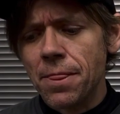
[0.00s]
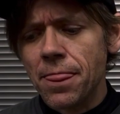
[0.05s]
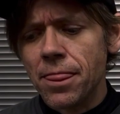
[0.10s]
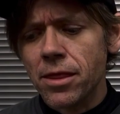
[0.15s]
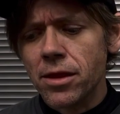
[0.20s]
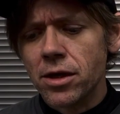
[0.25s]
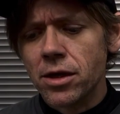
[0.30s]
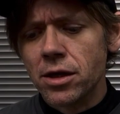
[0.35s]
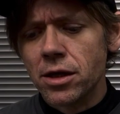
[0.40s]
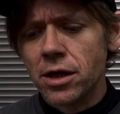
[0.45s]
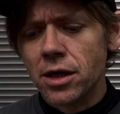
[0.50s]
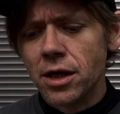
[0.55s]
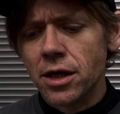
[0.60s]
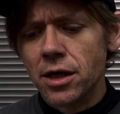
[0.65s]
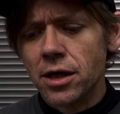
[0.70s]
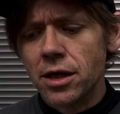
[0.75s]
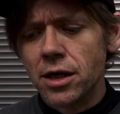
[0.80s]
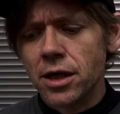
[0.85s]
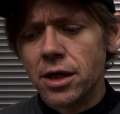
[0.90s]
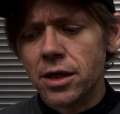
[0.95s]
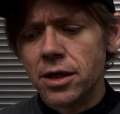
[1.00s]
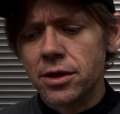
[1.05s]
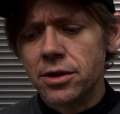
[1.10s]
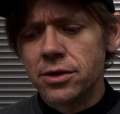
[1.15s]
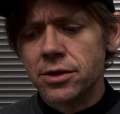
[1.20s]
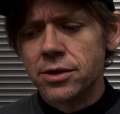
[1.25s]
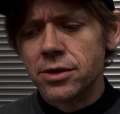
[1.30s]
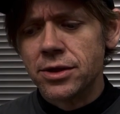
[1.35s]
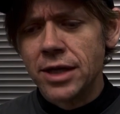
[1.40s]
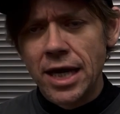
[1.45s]
It is
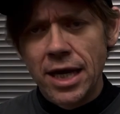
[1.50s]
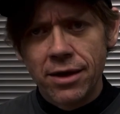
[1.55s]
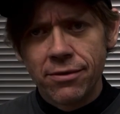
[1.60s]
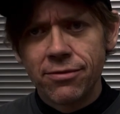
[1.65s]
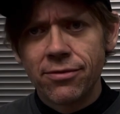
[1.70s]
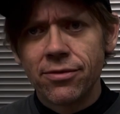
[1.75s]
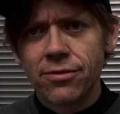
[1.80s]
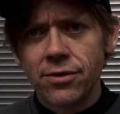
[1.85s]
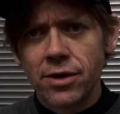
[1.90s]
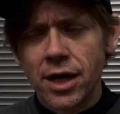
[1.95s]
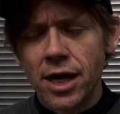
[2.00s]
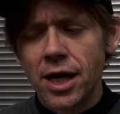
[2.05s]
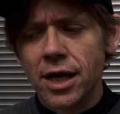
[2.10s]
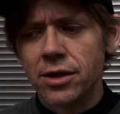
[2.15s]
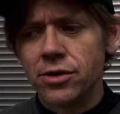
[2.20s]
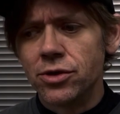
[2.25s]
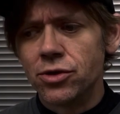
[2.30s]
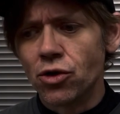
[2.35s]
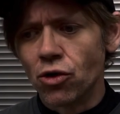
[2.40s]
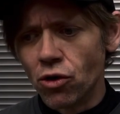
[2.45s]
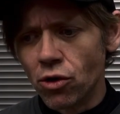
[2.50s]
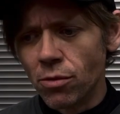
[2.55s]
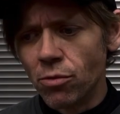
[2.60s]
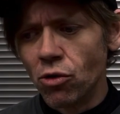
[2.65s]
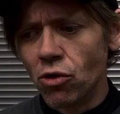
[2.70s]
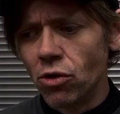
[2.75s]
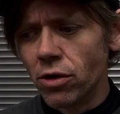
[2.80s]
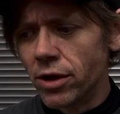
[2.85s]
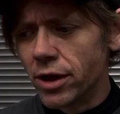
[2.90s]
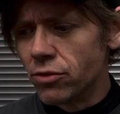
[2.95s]
safe and
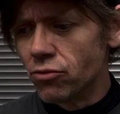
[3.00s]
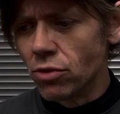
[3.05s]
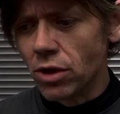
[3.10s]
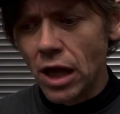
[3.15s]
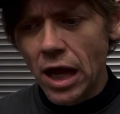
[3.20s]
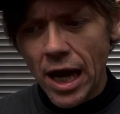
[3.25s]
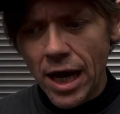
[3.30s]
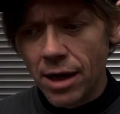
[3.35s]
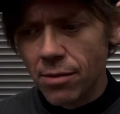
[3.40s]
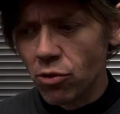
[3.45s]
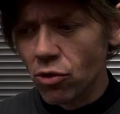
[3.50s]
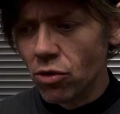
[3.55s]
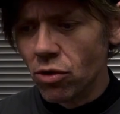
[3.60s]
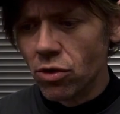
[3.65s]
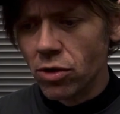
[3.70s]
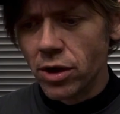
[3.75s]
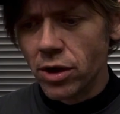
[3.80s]
durable and reliable